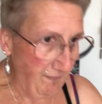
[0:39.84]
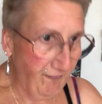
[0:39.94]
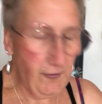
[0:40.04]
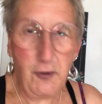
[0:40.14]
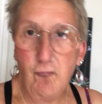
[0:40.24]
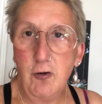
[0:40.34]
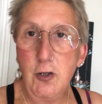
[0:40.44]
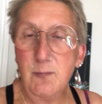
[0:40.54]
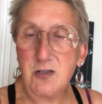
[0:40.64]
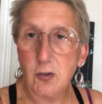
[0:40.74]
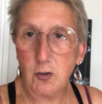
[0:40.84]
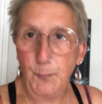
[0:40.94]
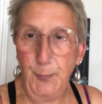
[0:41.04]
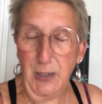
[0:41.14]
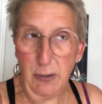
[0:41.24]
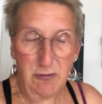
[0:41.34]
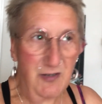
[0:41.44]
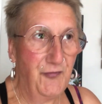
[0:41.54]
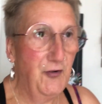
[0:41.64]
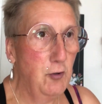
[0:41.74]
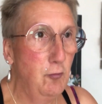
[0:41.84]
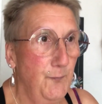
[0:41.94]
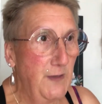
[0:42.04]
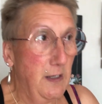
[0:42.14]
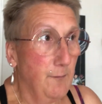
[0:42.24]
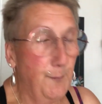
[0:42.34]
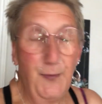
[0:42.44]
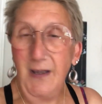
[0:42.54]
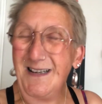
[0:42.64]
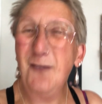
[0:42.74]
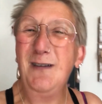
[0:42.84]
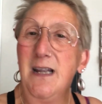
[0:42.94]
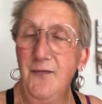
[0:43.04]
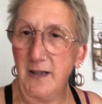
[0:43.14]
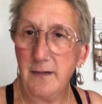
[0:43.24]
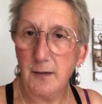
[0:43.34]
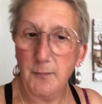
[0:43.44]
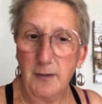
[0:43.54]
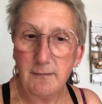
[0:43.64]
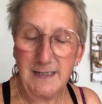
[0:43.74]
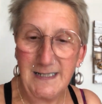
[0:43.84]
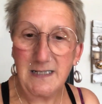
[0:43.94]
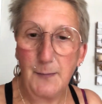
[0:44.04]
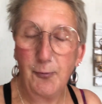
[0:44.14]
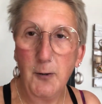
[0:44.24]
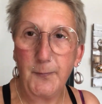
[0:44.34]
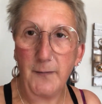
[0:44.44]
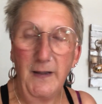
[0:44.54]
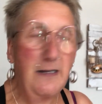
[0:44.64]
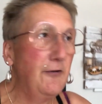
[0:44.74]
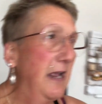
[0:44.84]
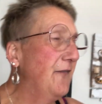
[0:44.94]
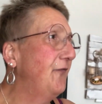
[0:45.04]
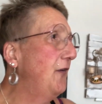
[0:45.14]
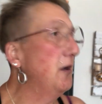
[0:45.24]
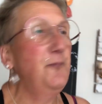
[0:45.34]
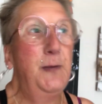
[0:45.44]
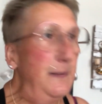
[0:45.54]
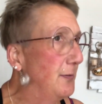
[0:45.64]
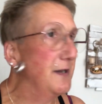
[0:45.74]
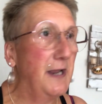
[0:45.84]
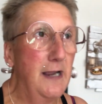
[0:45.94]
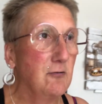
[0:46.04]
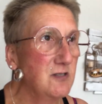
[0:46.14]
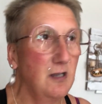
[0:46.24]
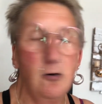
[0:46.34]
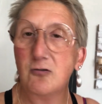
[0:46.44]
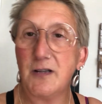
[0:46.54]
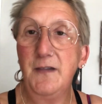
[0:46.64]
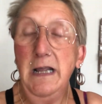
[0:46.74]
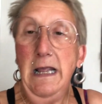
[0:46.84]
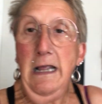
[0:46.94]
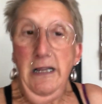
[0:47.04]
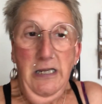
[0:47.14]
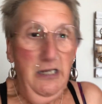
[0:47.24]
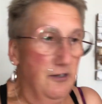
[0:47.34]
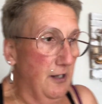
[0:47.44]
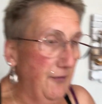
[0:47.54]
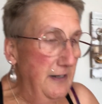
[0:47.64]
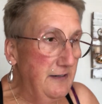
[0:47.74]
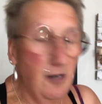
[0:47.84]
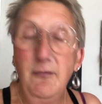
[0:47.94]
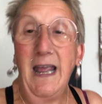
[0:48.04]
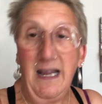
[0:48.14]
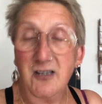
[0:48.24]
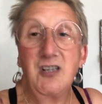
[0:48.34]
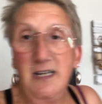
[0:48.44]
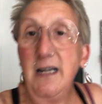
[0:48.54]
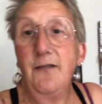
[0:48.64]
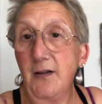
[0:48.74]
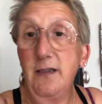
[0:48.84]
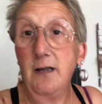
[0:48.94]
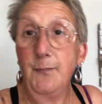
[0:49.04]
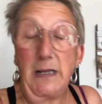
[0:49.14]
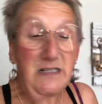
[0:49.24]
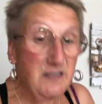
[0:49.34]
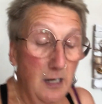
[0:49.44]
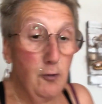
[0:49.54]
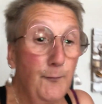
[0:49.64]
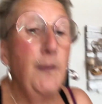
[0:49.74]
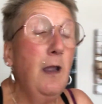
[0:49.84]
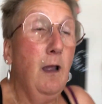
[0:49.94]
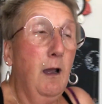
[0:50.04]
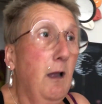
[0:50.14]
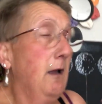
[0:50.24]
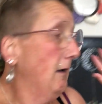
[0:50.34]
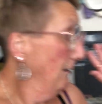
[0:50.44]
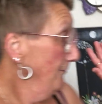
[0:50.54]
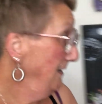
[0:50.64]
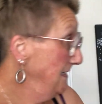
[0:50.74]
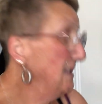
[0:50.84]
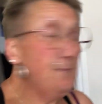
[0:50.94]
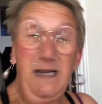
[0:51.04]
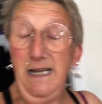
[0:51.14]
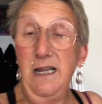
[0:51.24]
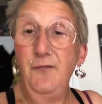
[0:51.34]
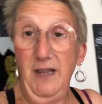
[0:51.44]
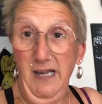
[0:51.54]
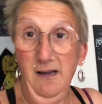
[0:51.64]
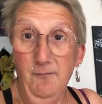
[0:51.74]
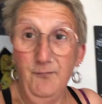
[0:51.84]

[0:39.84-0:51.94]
front rooms look beautiful, but they don't live in them. This is the problem. They don't have 5 people in a household, and they don't actually live in them. So this is me living.